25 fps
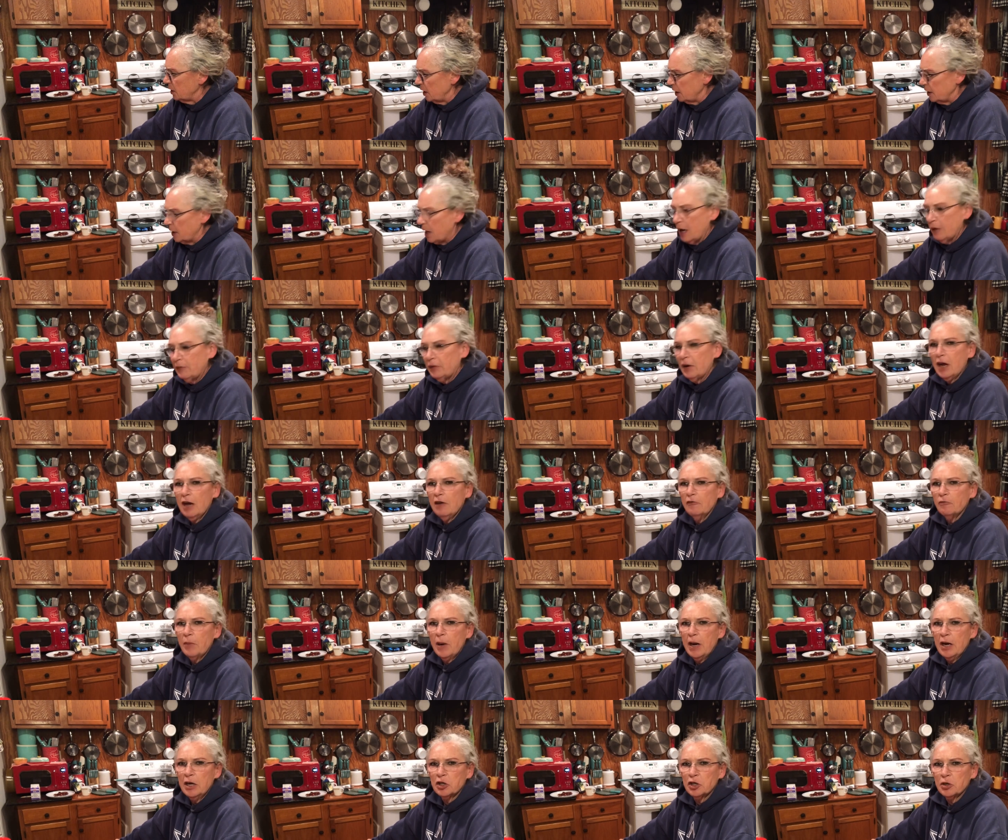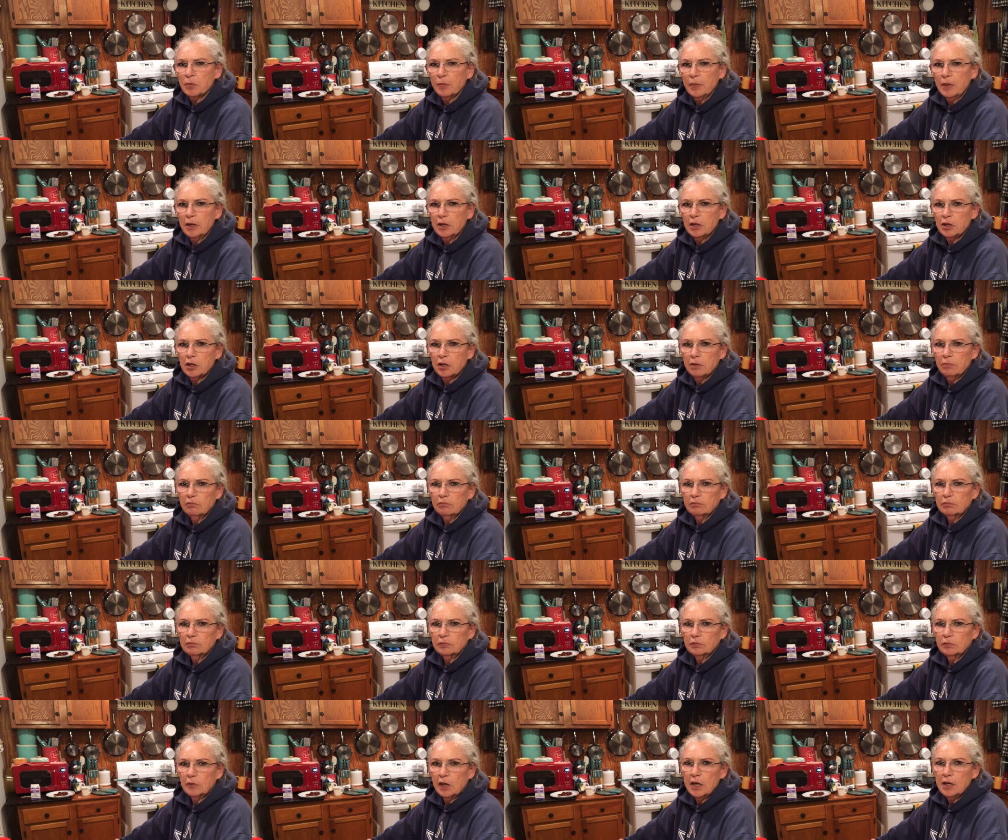doesn't have to have measurements.
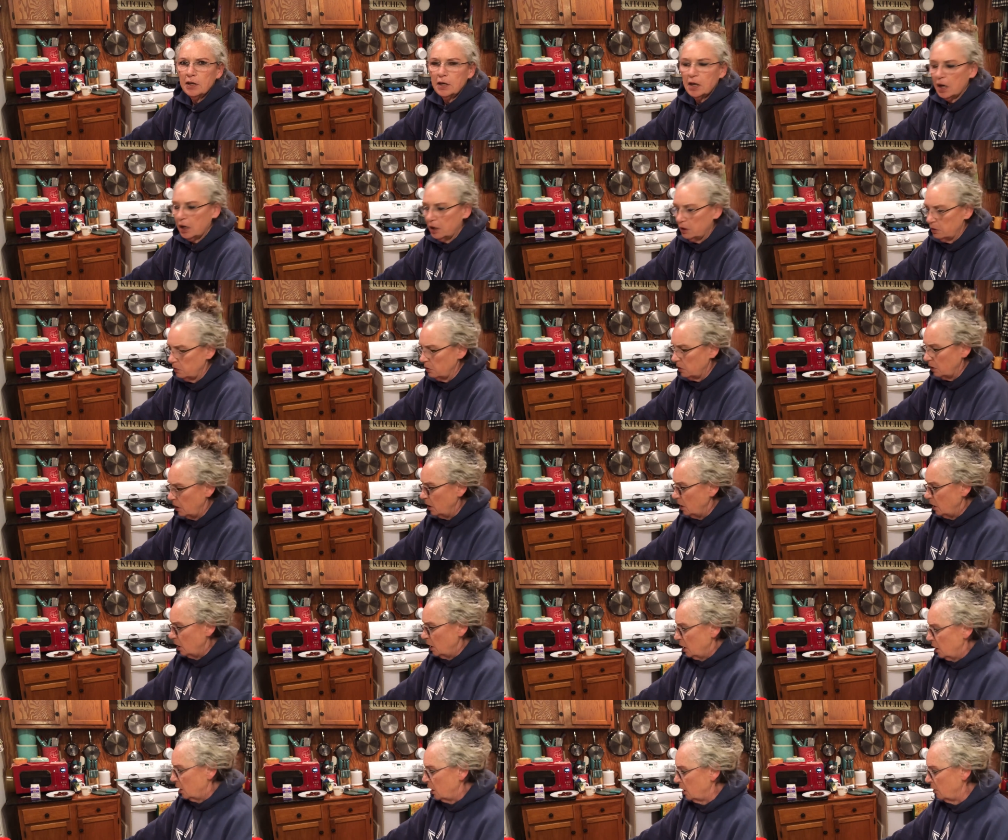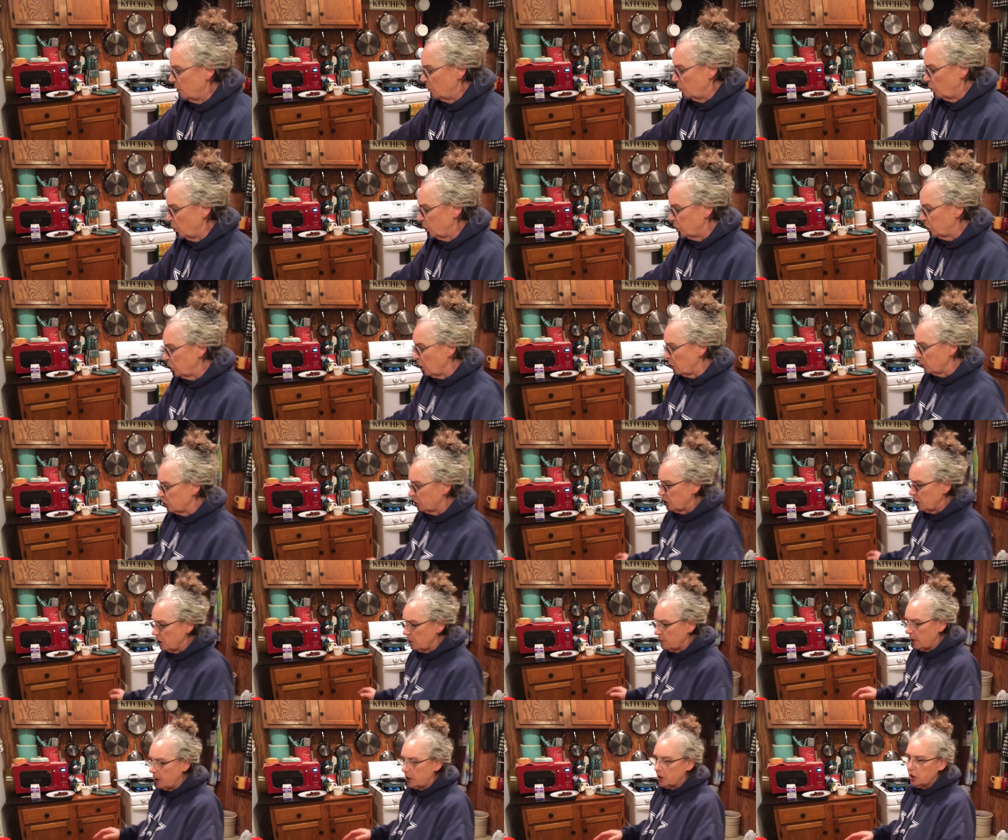It doesn't. It, what y'all
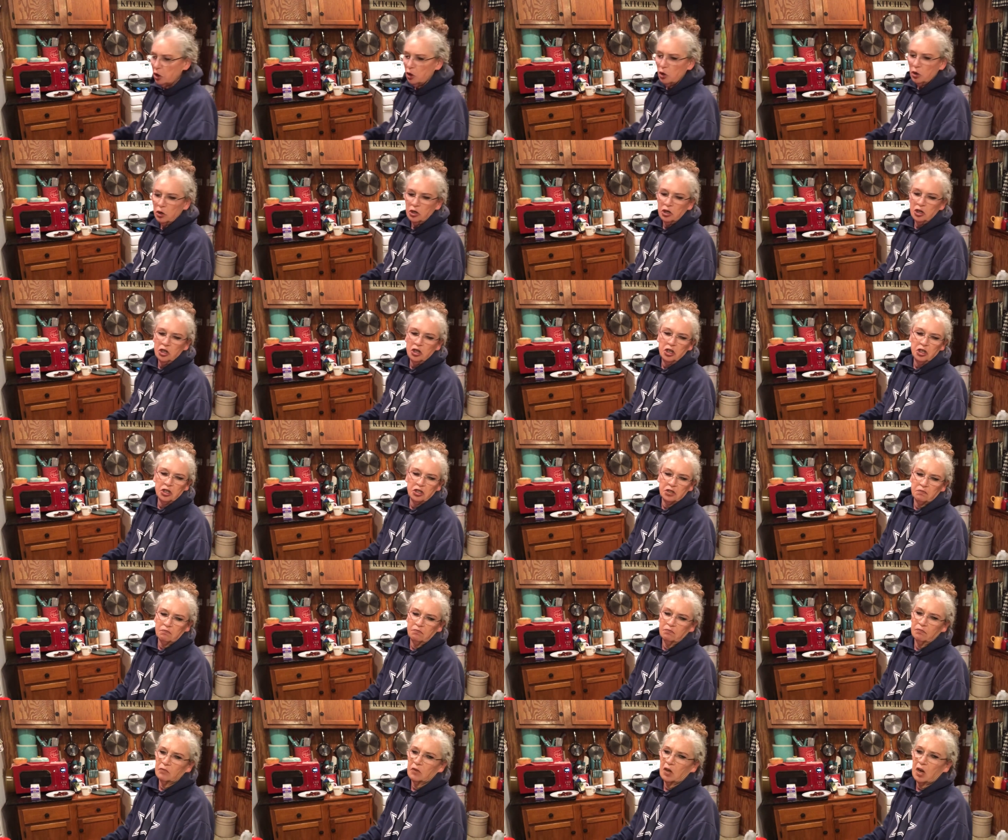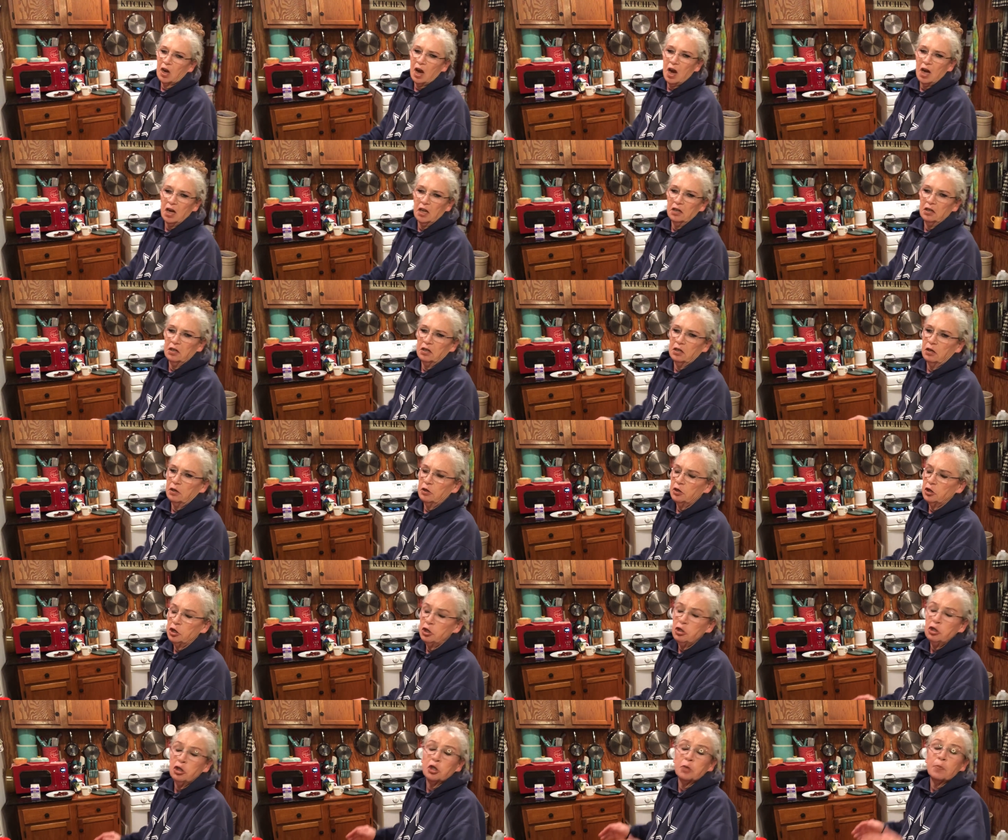see me doing, you just kind of,
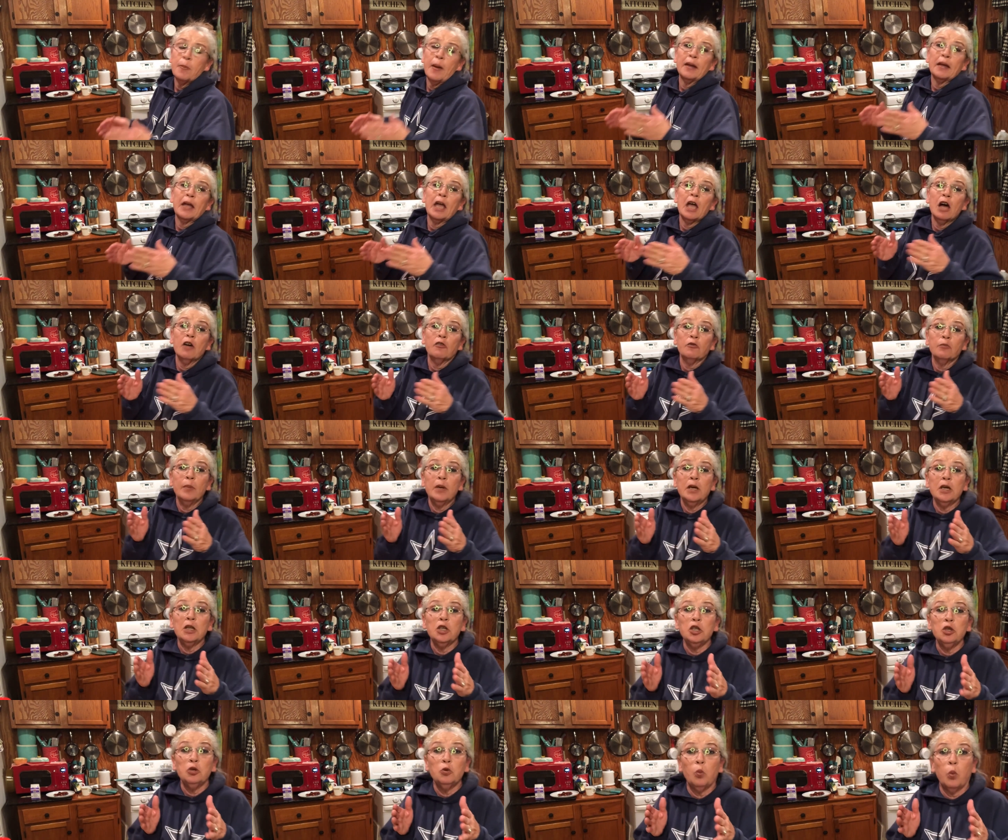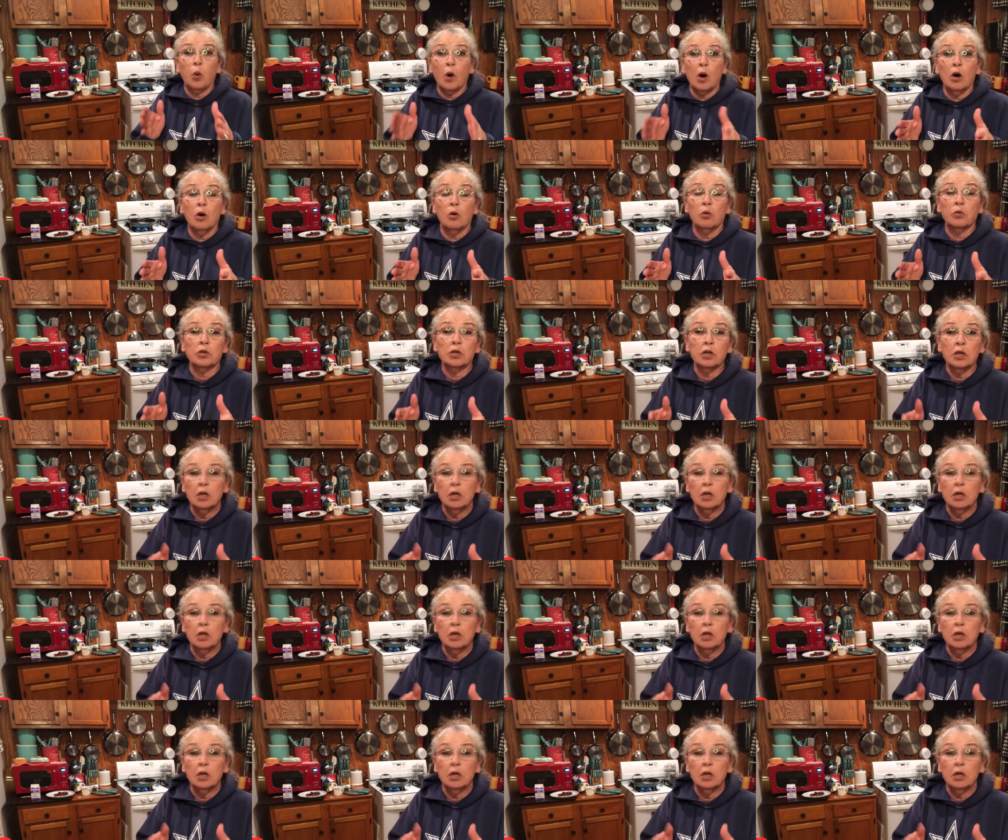you just make however many you want.